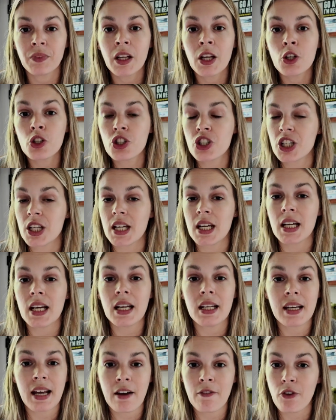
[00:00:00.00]
She
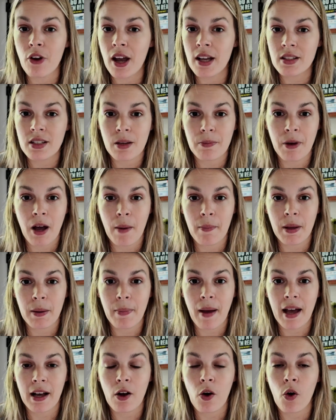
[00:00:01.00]
never ends up coming
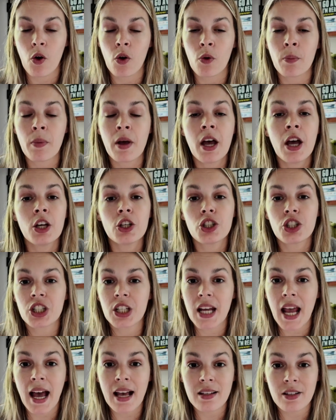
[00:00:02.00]
back home.
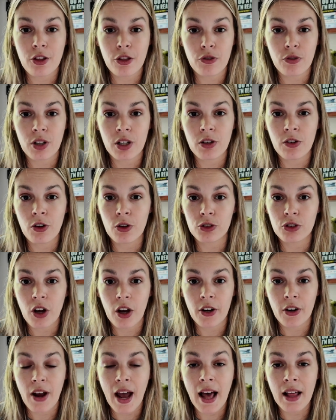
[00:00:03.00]
She has a 3-year-old
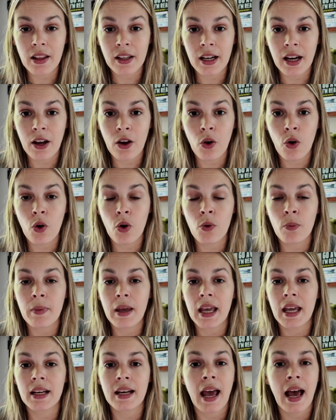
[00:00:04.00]
daughter, Helen, at home,
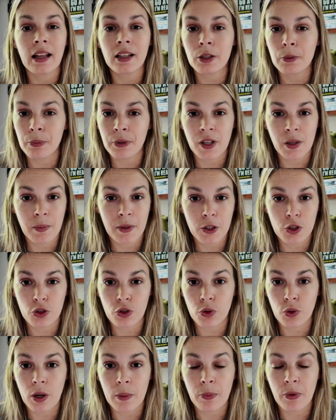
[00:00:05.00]
and Helen pretty much
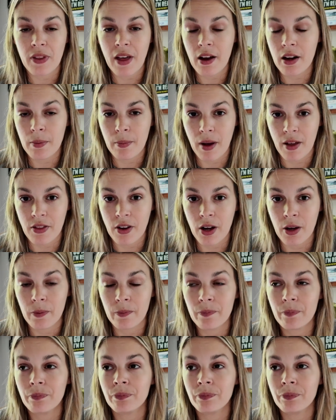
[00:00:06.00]
grew up without a mother.